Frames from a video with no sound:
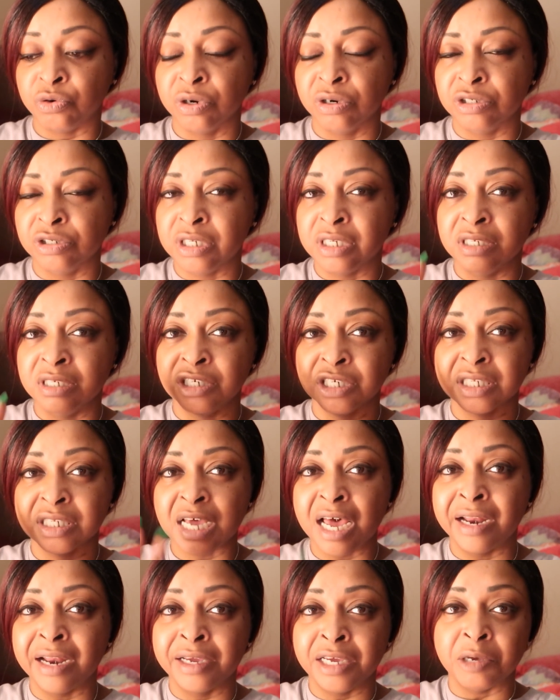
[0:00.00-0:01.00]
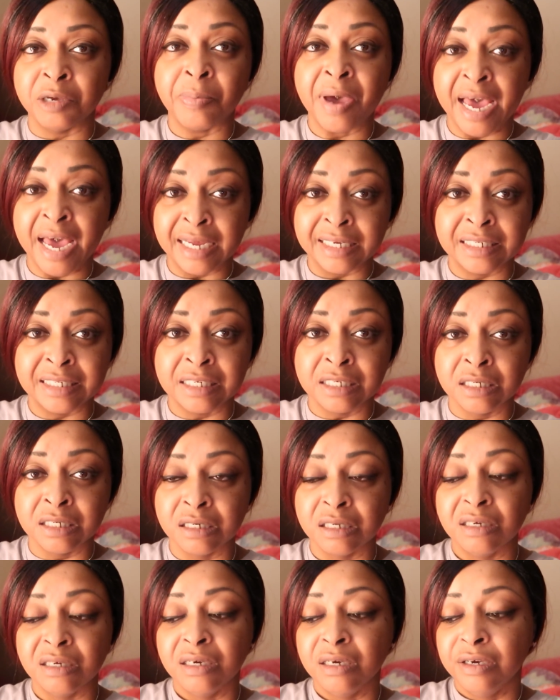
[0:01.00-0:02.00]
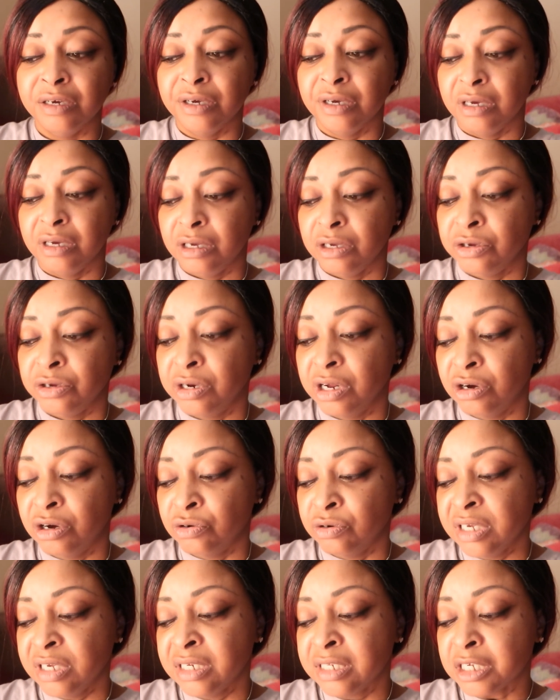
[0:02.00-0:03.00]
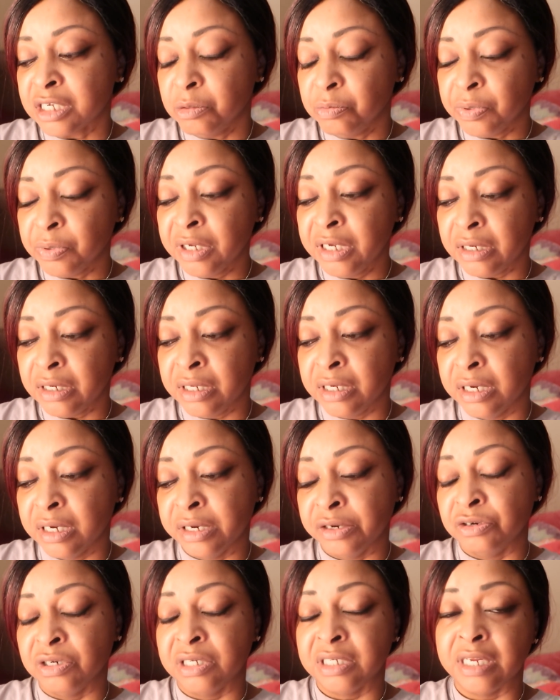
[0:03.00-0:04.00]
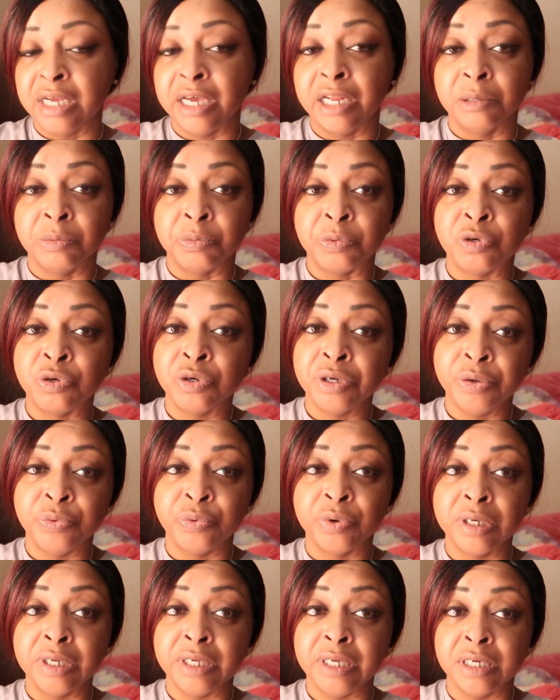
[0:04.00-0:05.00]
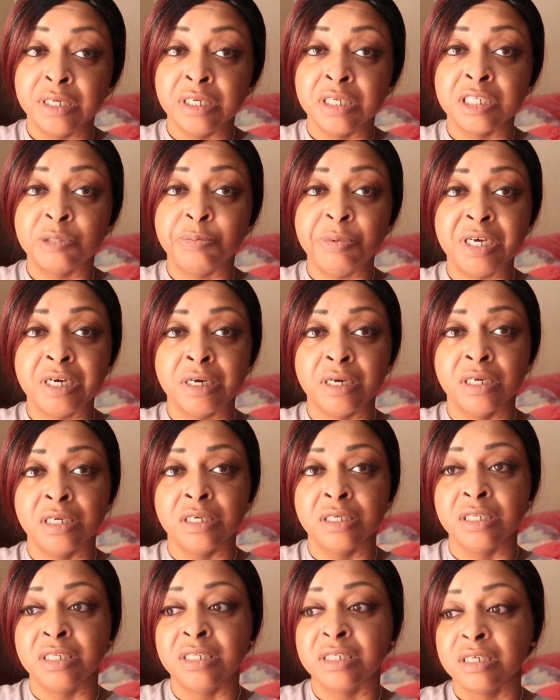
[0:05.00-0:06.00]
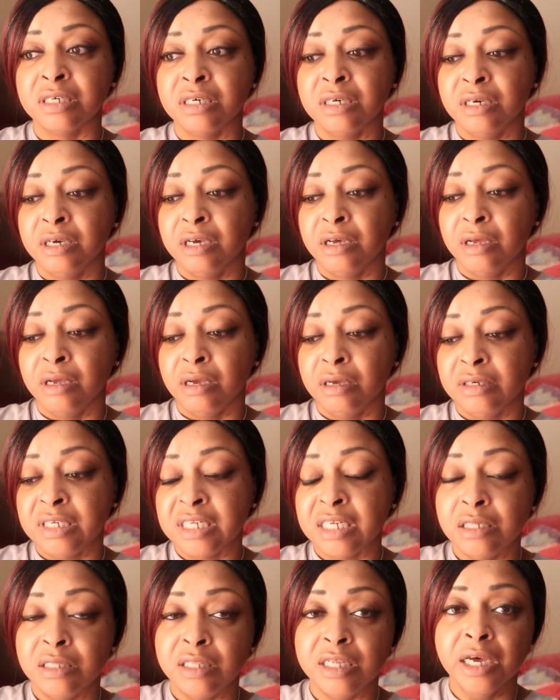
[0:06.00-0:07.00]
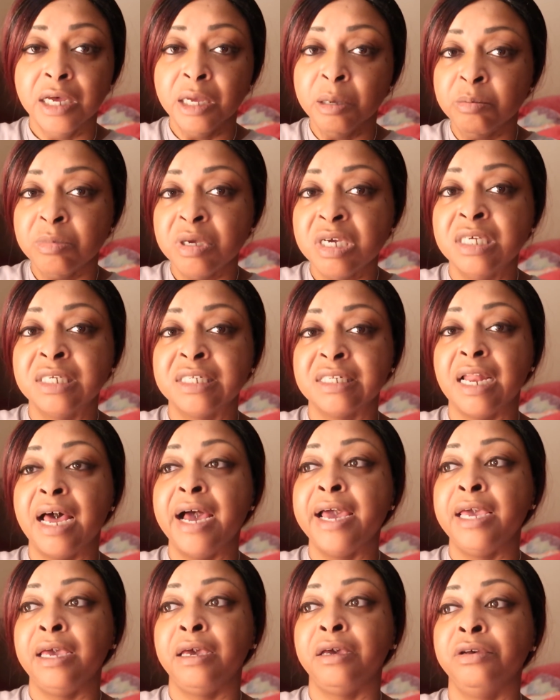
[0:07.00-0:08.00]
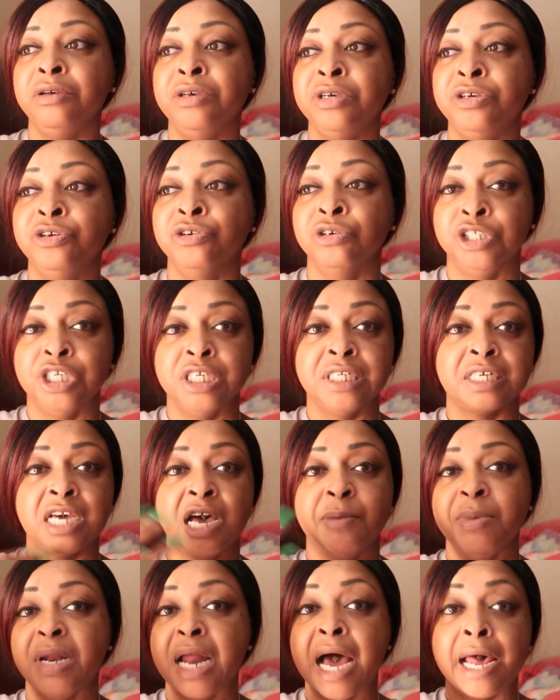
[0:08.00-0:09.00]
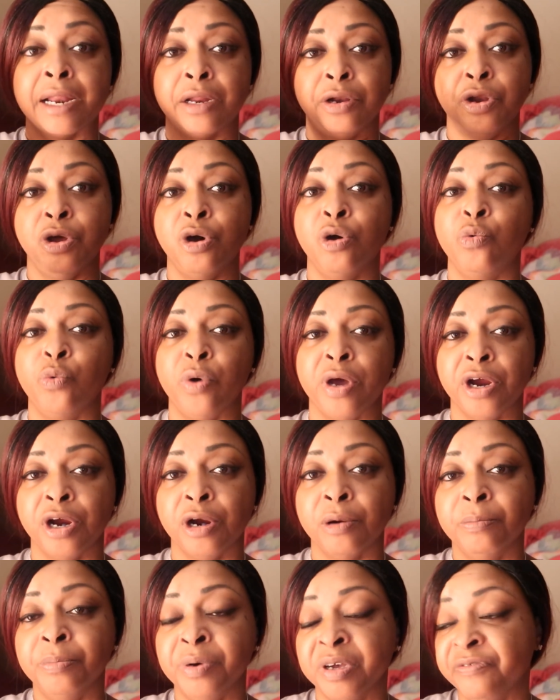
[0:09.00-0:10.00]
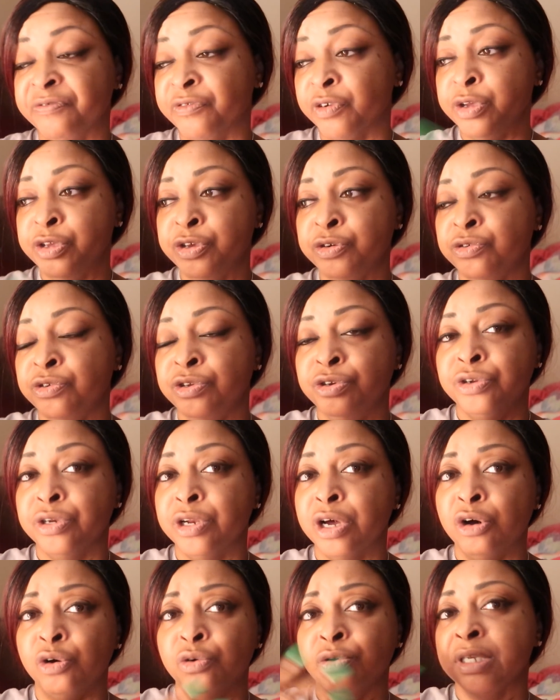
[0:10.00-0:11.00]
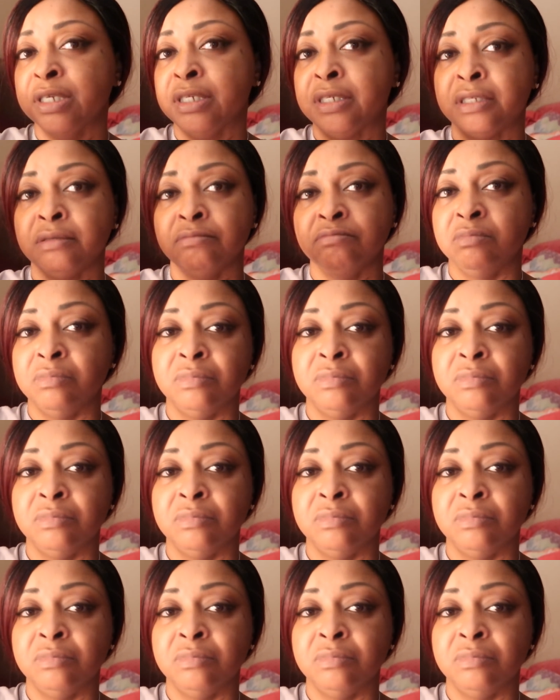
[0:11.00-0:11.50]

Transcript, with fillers: or to just kind of get past it you know, it's completely understandable. It really is because to them, it's like you're just coming out of nowhere. But for you, you know, it's